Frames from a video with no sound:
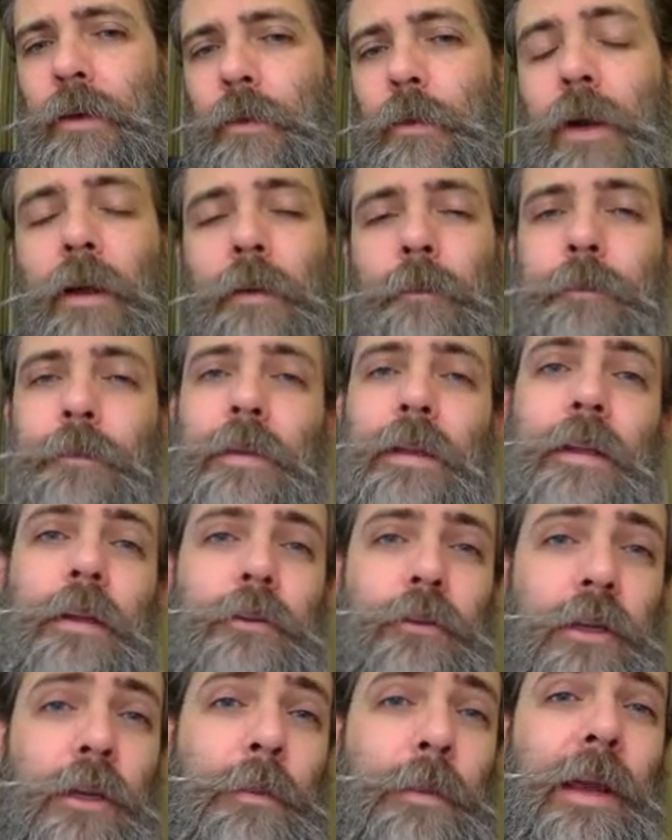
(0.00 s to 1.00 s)
Well,
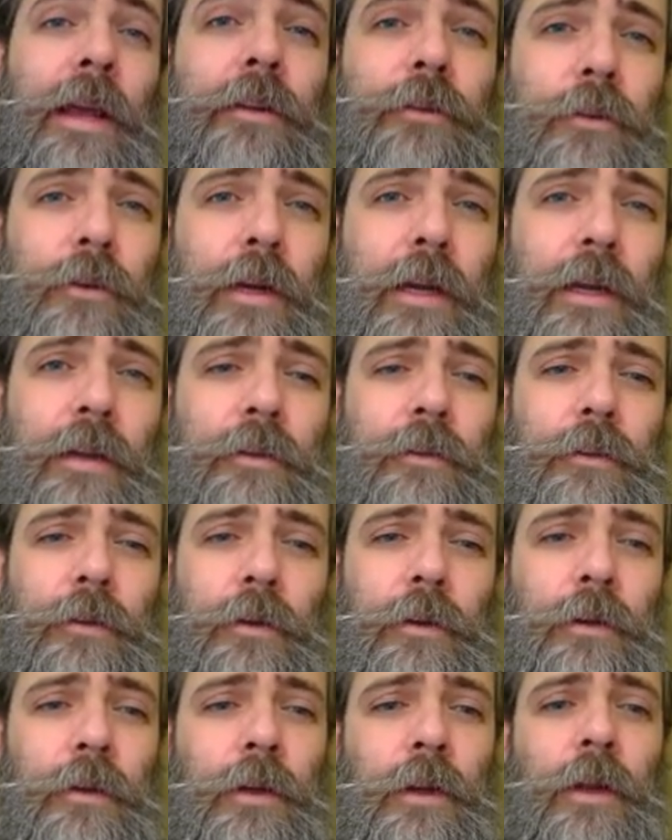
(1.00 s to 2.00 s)
Jeep has your
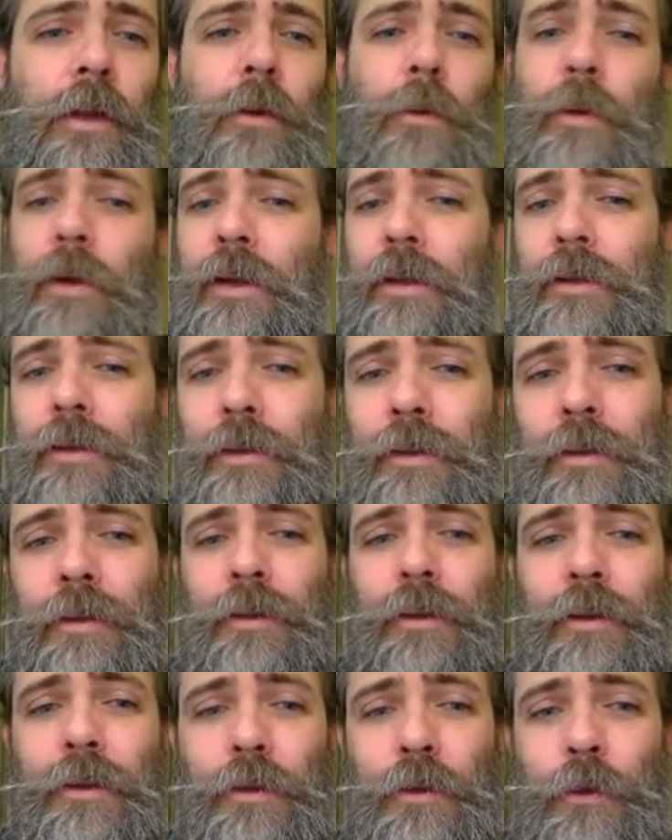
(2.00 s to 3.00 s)
answer with
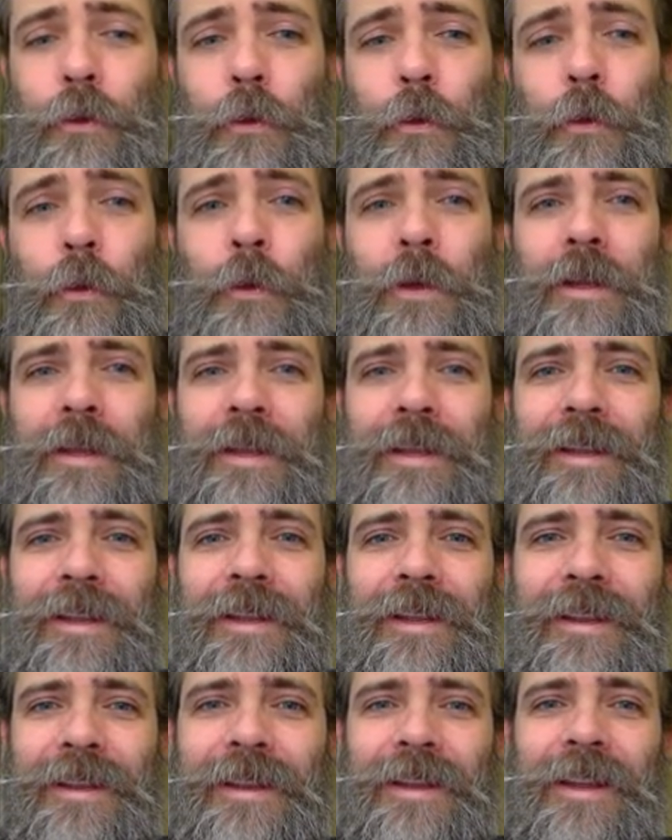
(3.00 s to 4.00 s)
the new
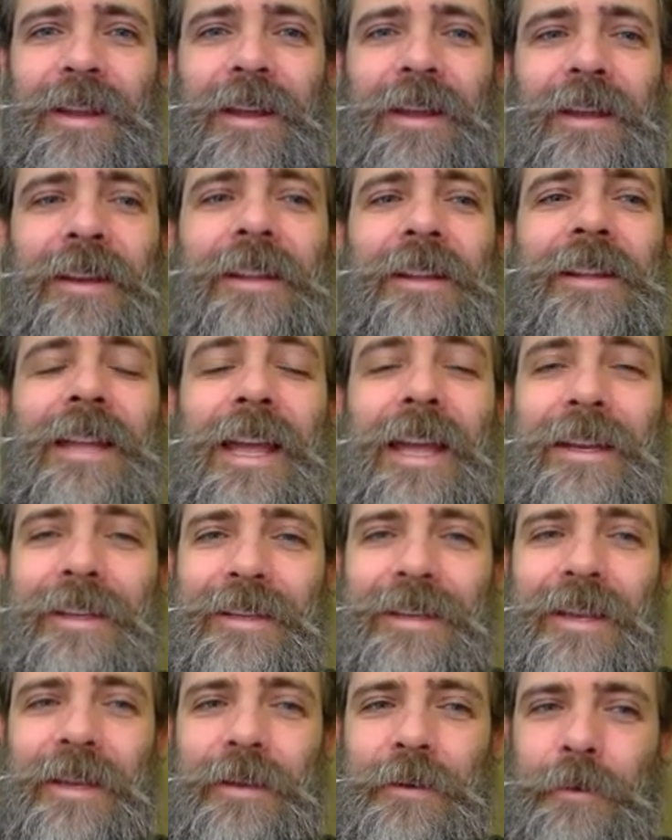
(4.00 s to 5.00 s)

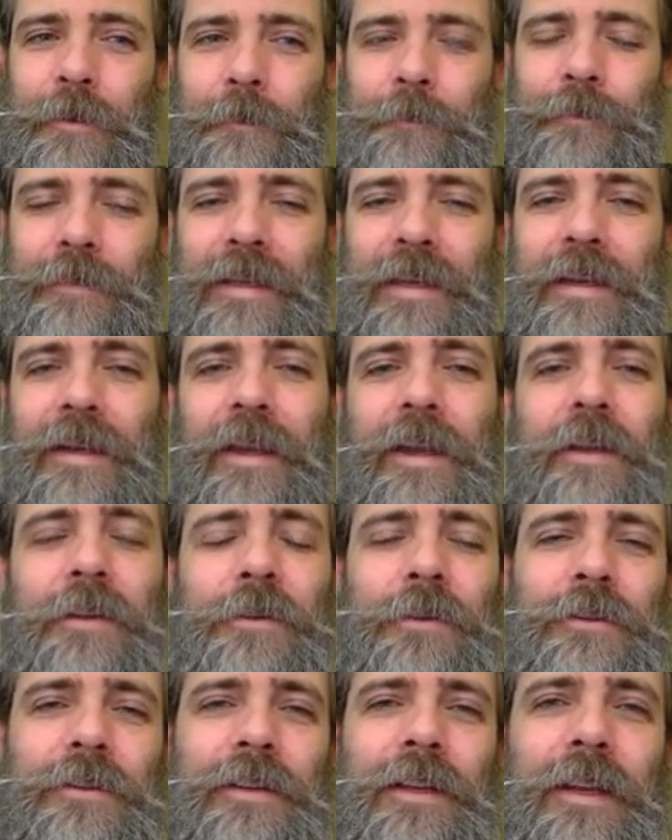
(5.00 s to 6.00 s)
Gladiator, and I
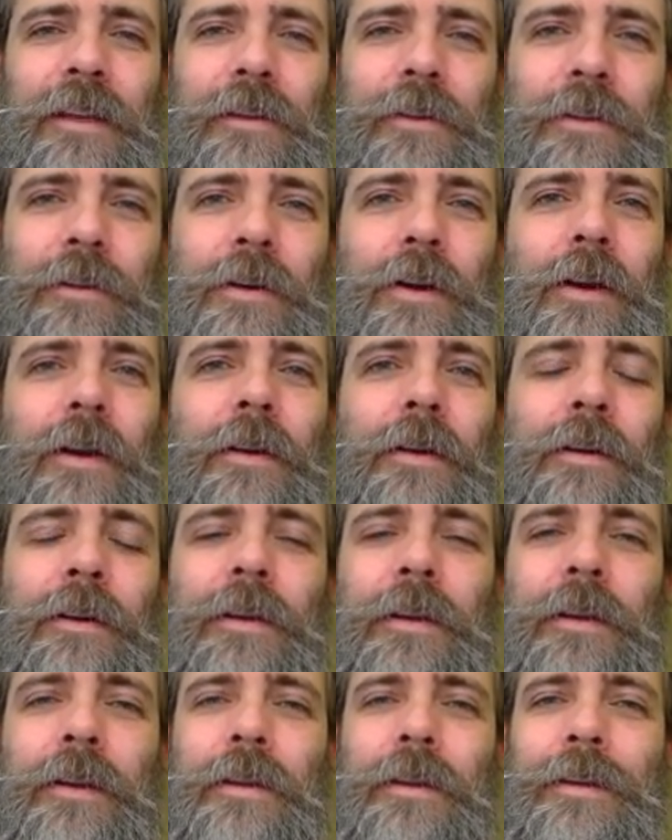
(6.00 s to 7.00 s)
understand that there
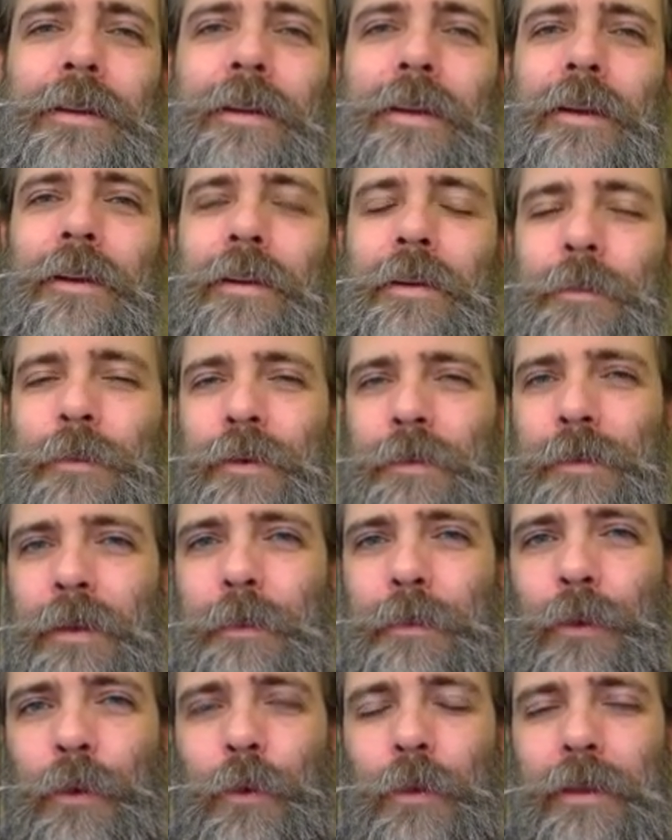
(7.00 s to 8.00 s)
are a number of
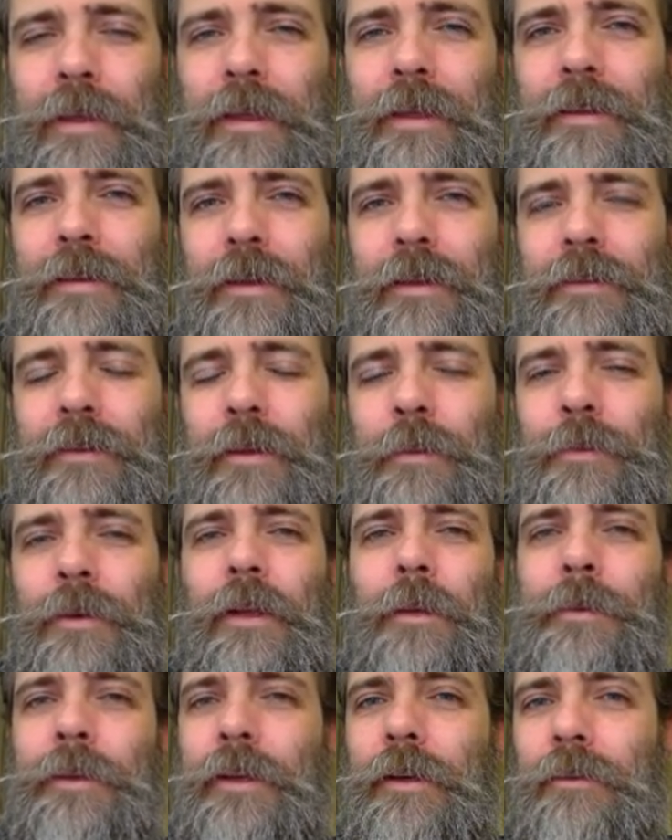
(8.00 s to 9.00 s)
people who like this, and I'm
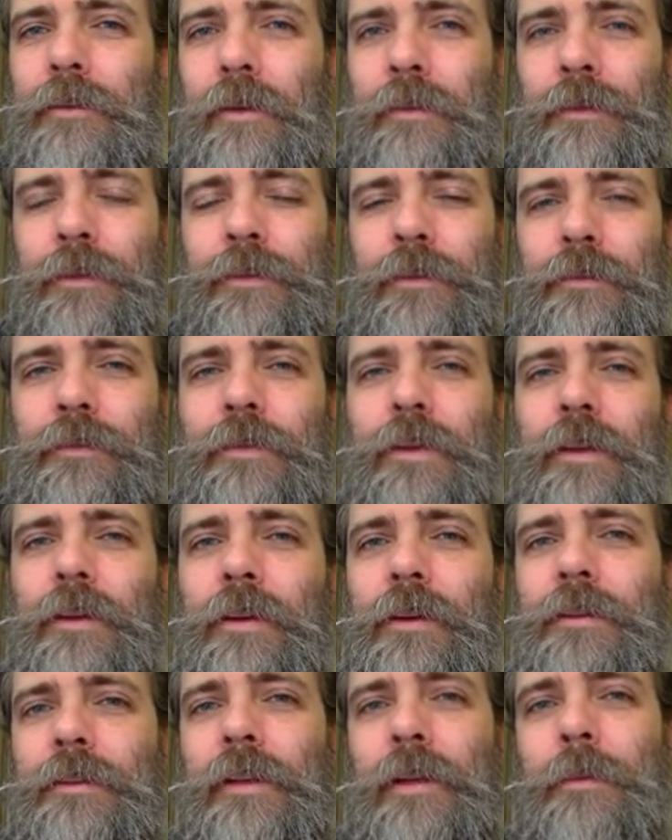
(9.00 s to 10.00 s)
probably going to ruffle some
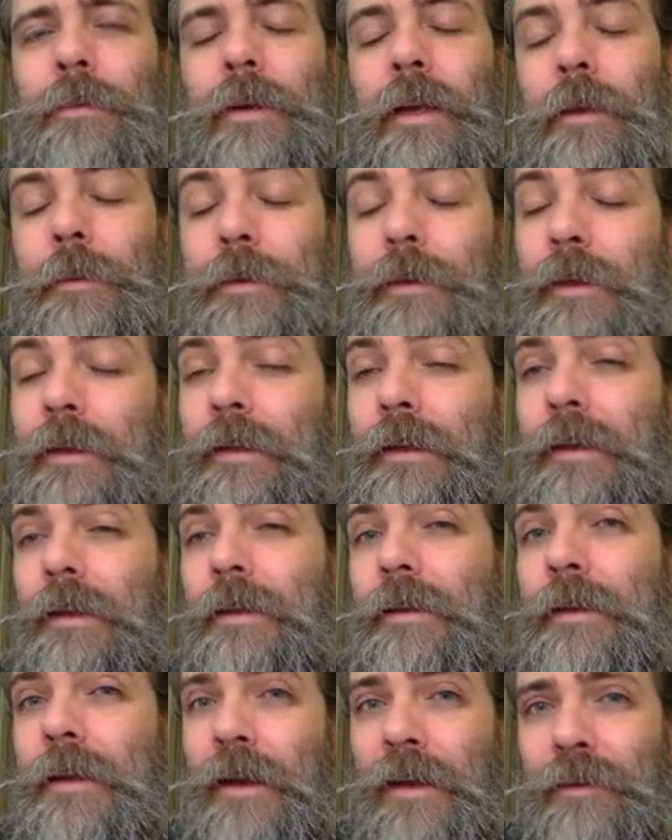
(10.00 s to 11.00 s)
feathers, and I'm probably going to get
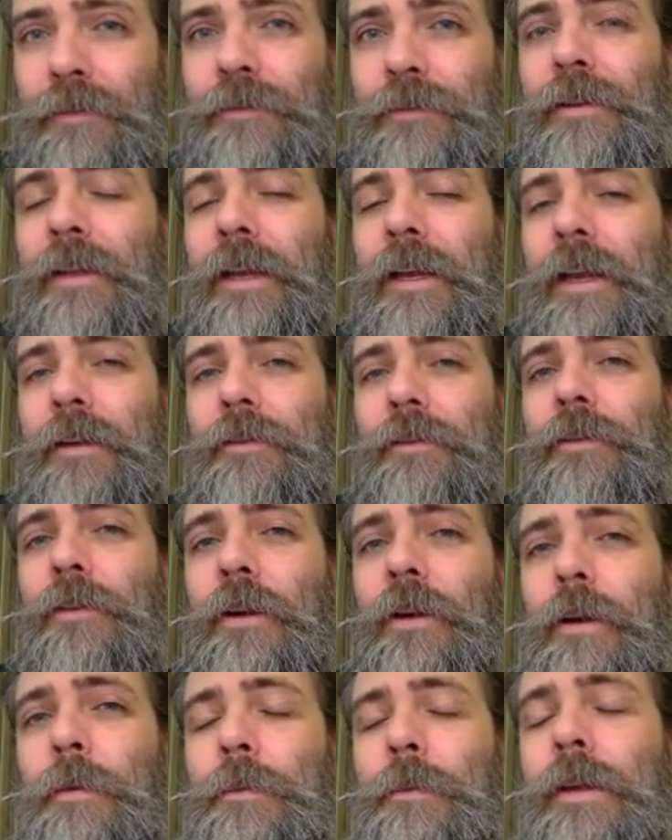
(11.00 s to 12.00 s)
a lot of flack
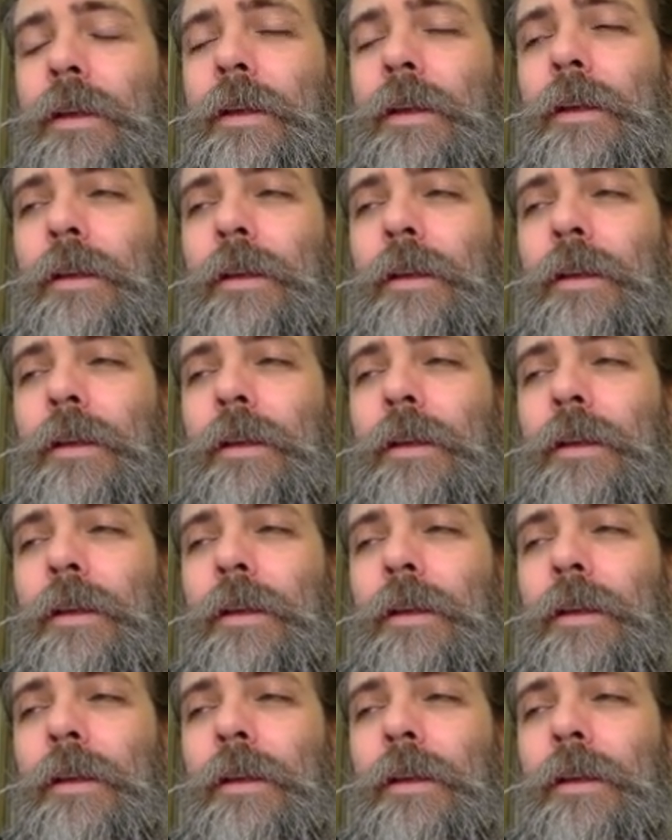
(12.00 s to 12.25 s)
from